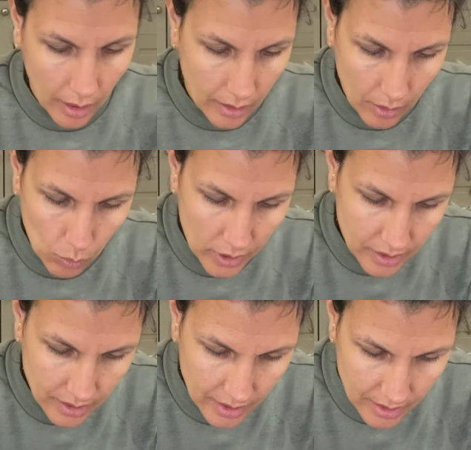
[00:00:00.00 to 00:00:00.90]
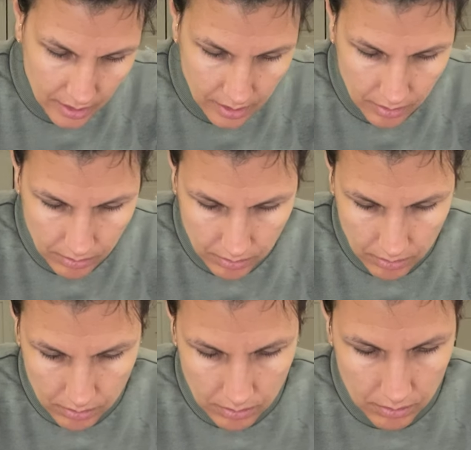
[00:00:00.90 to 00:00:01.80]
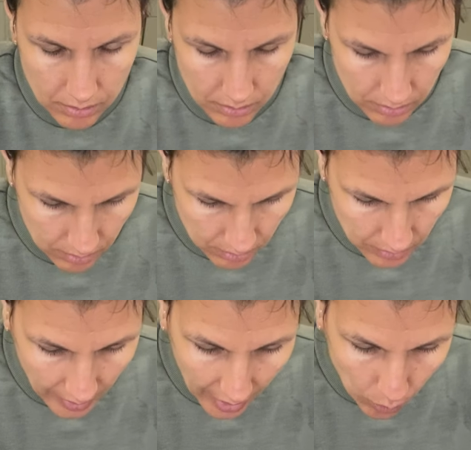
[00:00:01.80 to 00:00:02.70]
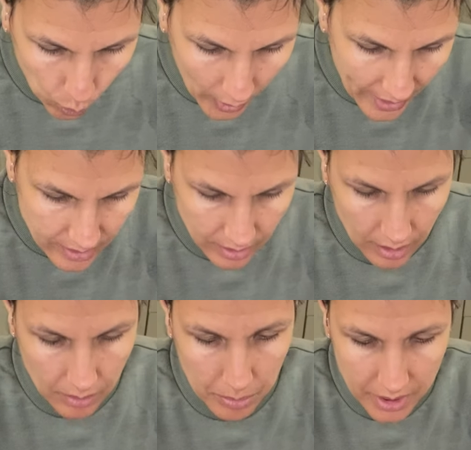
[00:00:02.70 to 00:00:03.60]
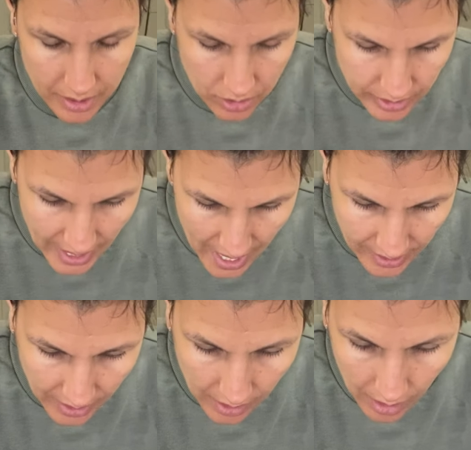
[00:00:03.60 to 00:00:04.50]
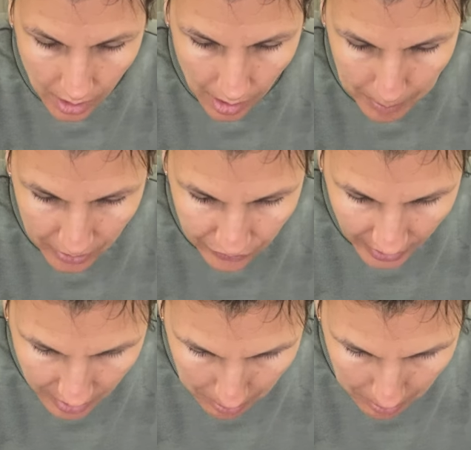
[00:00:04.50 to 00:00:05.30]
And then once it's not wet, but still tacky, I'm going to find